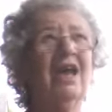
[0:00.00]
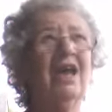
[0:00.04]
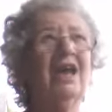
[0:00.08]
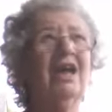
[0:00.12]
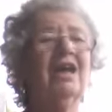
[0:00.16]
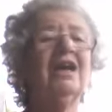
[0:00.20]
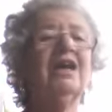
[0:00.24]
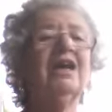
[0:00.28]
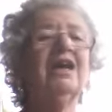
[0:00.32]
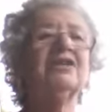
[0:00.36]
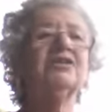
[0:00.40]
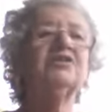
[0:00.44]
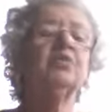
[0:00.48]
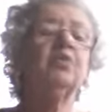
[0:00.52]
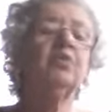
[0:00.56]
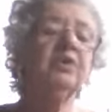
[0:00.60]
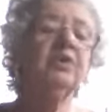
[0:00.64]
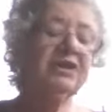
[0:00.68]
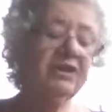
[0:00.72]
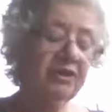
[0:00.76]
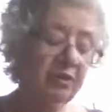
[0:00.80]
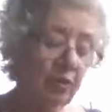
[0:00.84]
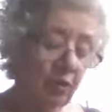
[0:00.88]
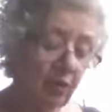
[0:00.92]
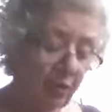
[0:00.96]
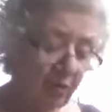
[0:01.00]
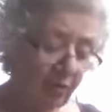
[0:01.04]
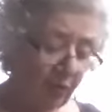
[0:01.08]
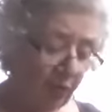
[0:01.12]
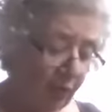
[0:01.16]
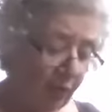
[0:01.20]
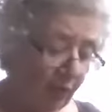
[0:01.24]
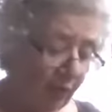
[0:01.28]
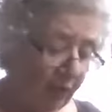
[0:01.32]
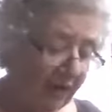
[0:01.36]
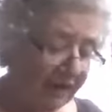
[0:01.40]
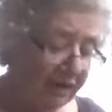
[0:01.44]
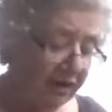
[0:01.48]
because
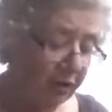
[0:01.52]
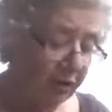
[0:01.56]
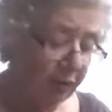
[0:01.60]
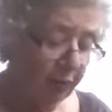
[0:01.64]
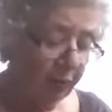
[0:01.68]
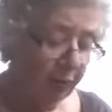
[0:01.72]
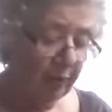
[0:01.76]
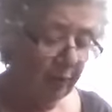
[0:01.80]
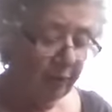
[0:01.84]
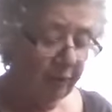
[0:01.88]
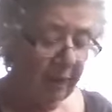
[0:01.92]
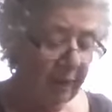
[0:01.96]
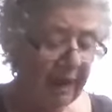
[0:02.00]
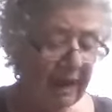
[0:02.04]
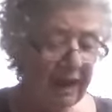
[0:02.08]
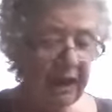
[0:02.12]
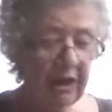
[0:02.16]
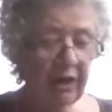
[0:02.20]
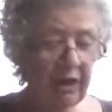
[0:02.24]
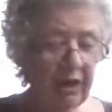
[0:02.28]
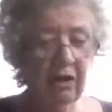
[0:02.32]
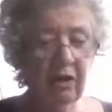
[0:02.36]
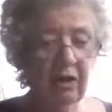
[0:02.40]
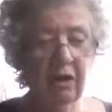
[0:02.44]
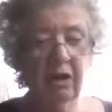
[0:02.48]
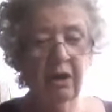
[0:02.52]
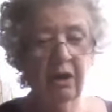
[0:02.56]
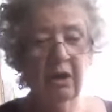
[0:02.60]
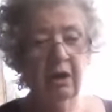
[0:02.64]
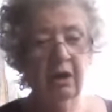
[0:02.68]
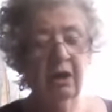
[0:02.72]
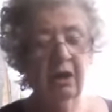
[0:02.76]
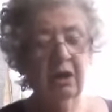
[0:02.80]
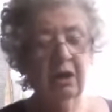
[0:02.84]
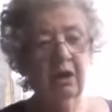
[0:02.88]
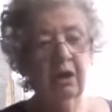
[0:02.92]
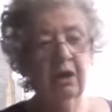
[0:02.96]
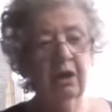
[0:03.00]
when you prepare
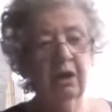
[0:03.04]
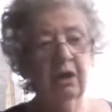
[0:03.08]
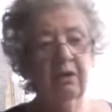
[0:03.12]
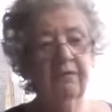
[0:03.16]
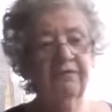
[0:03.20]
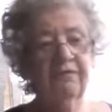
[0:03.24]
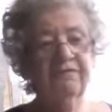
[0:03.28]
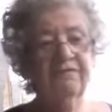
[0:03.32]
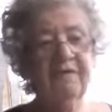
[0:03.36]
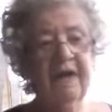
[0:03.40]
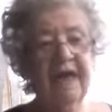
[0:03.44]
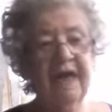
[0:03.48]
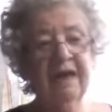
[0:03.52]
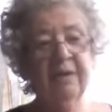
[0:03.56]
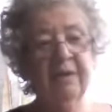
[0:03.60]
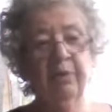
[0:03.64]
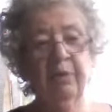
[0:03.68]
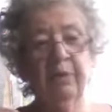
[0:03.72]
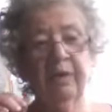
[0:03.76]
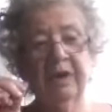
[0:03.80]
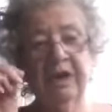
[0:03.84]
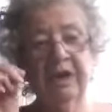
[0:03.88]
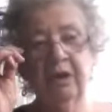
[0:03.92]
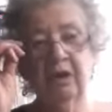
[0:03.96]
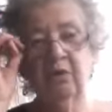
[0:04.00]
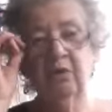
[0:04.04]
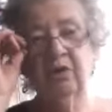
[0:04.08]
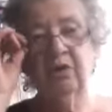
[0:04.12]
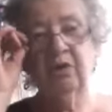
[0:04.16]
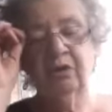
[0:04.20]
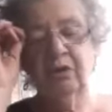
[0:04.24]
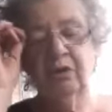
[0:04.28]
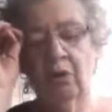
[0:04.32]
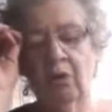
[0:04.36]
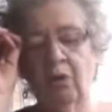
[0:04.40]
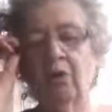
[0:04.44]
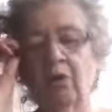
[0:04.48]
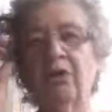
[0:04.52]
fabric, the
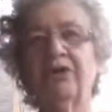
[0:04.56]
whole